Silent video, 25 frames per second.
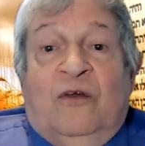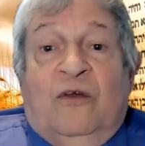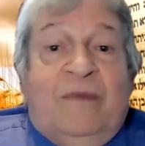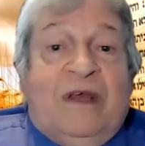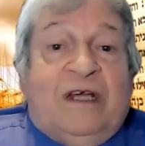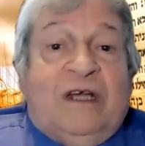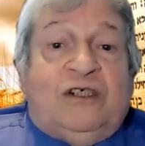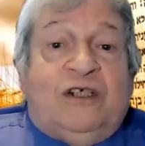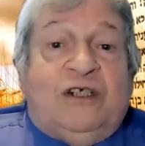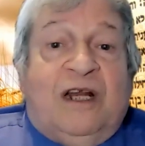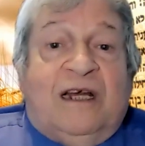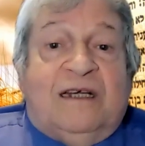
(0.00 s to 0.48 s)
The
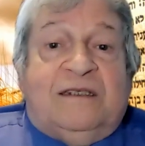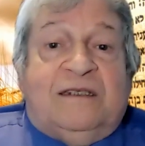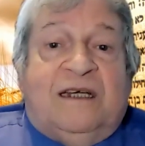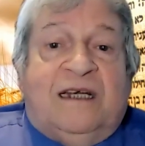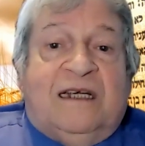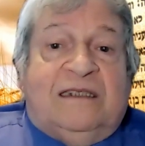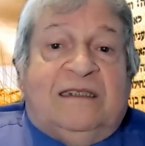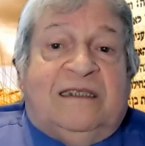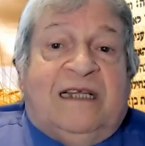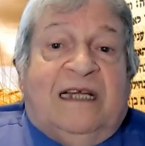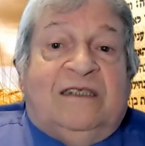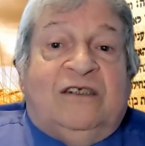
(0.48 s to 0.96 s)
Mishnah
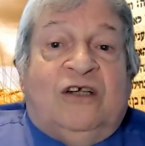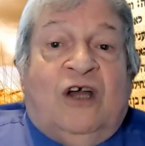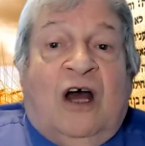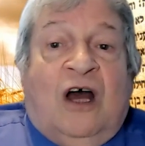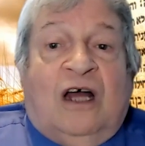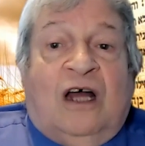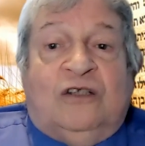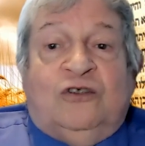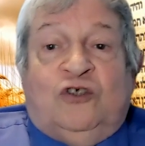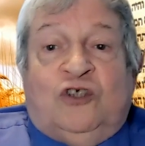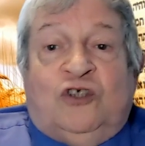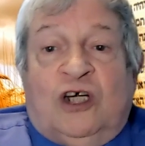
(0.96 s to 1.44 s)
says that
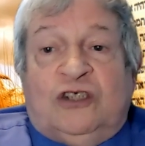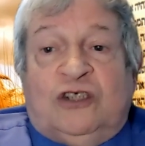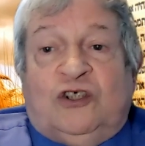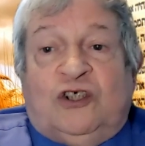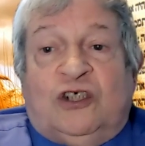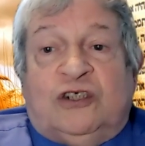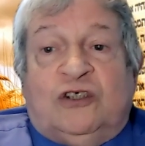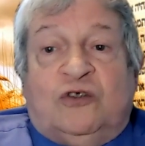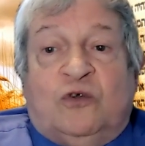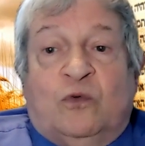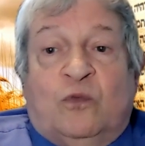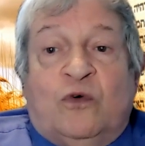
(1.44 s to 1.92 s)
God
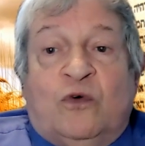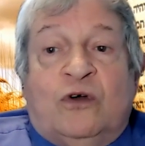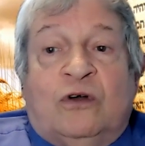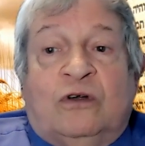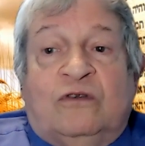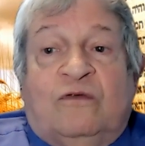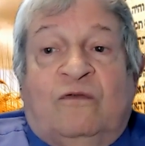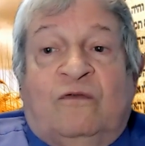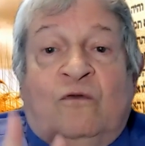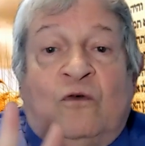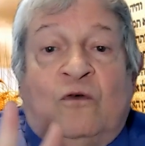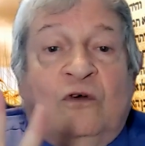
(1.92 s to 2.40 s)
judges the
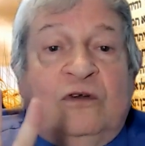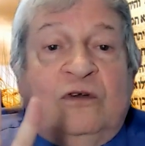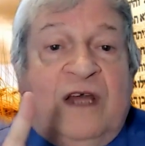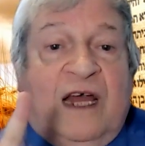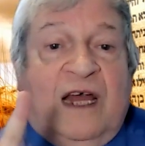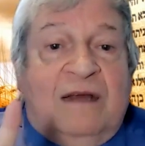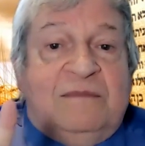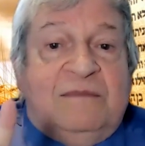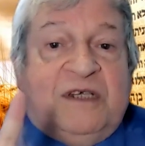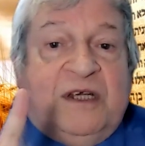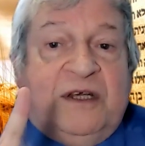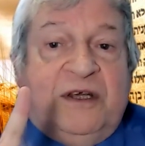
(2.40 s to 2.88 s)
world four
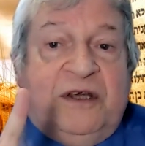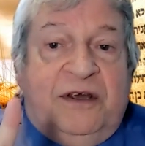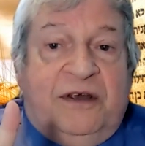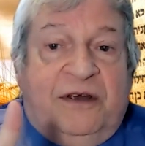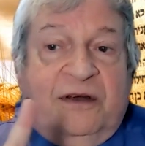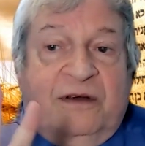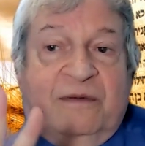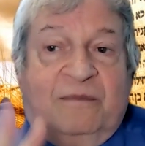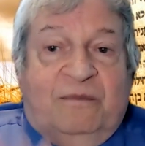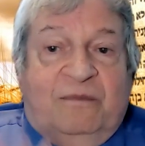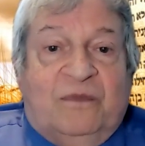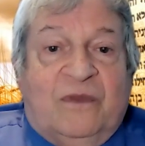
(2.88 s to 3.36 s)
times a
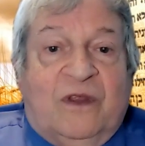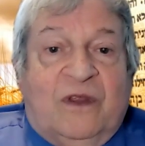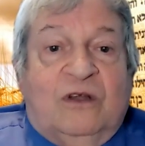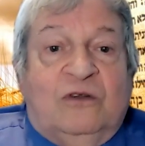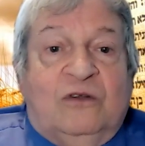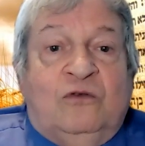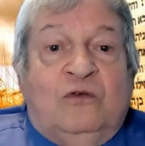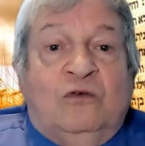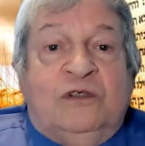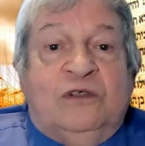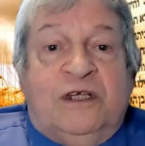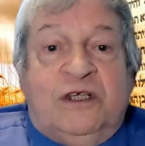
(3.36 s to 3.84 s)
year
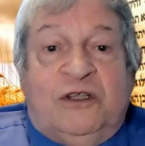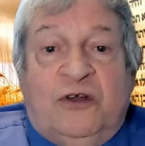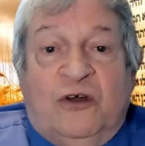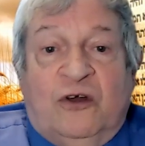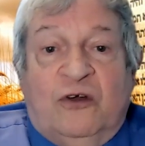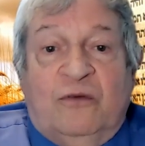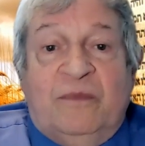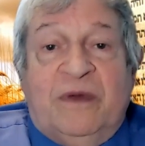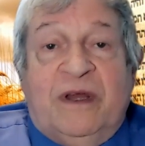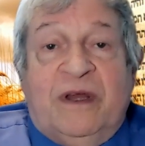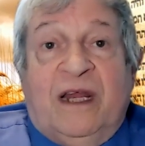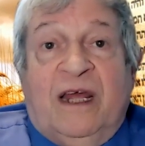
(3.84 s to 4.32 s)
to
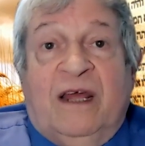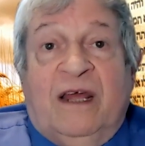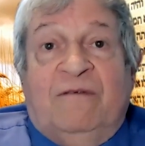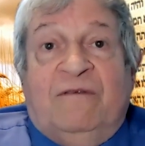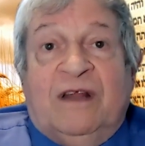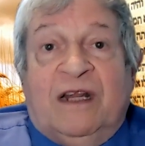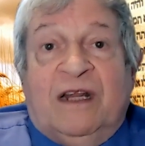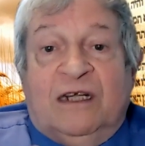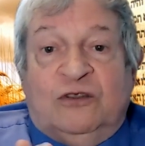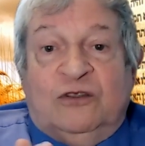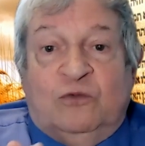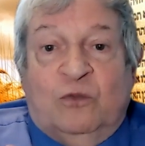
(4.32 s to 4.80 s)
determine
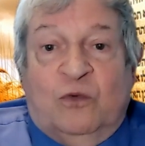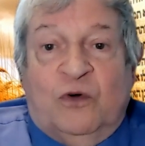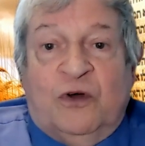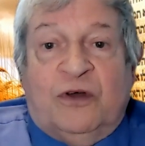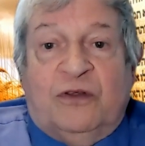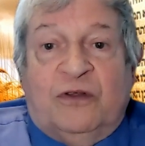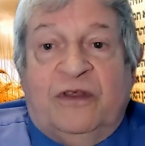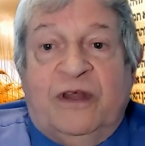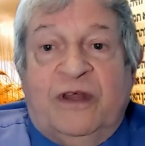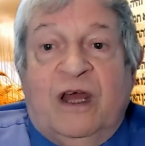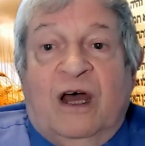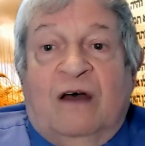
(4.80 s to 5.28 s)
if it is
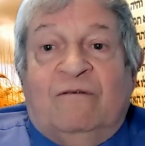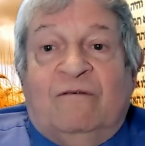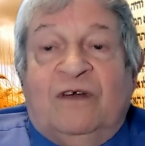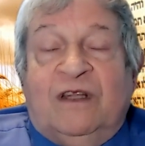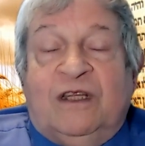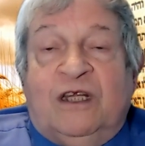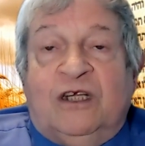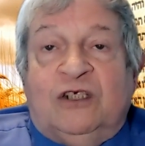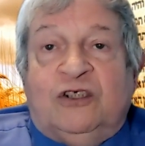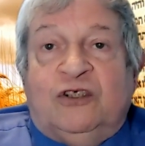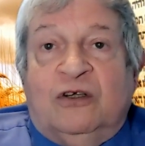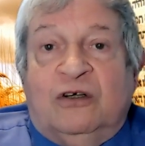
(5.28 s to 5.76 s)
worthy of
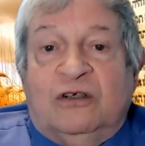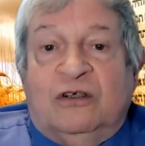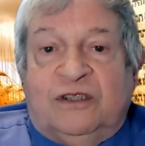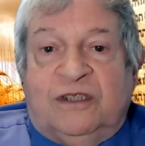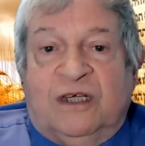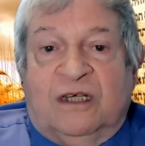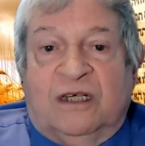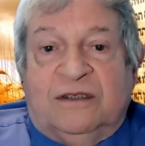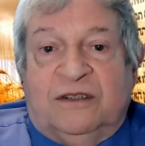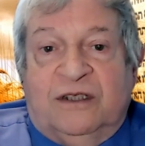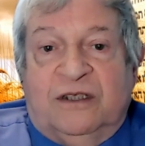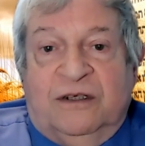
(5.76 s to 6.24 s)
additional
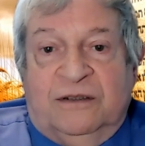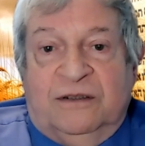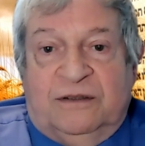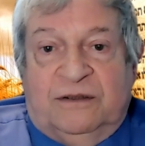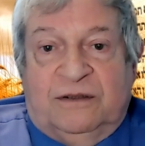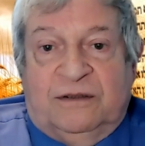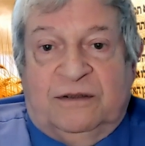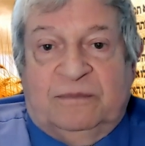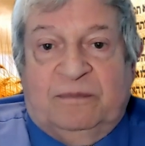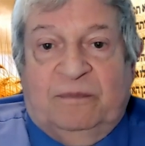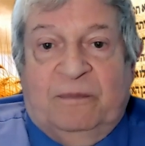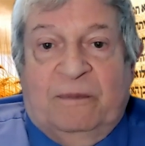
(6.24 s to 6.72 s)

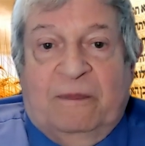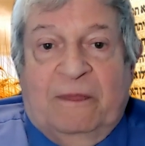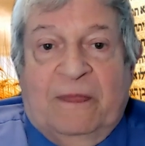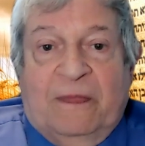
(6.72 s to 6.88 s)
sustenance.